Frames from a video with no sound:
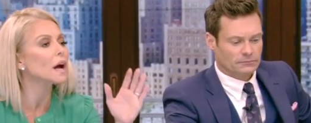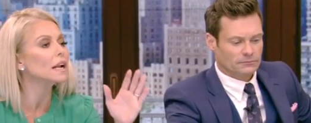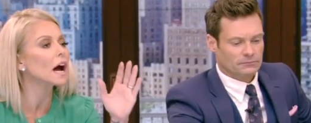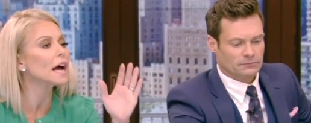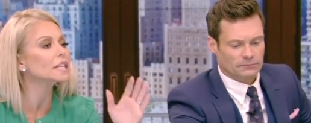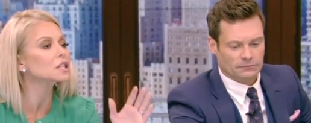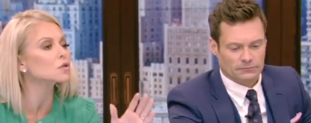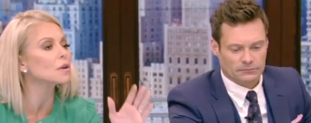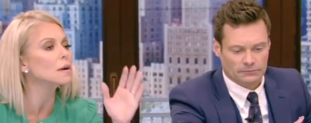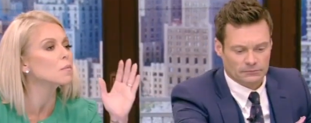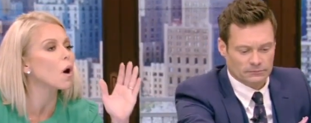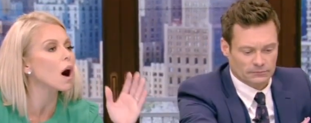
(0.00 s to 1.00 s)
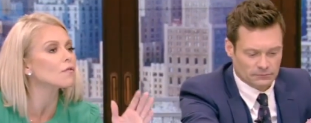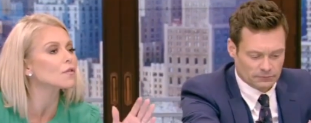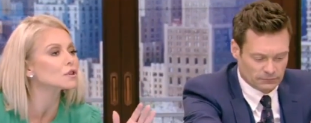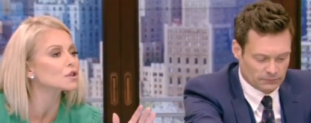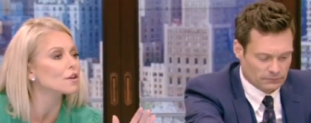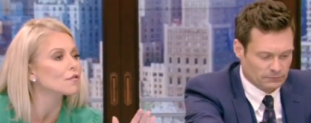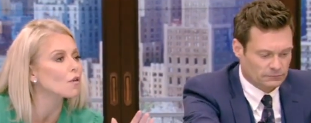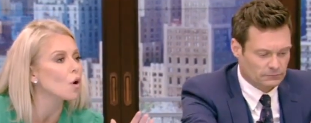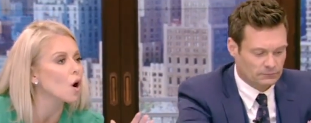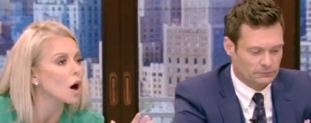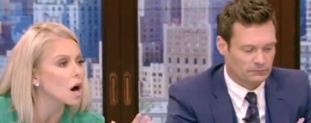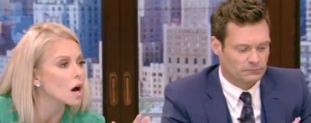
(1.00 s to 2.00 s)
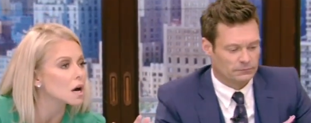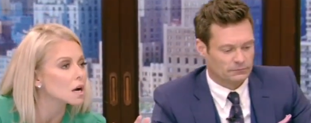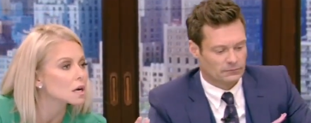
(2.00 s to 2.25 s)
Speaker 1: what ice cream waffles are for.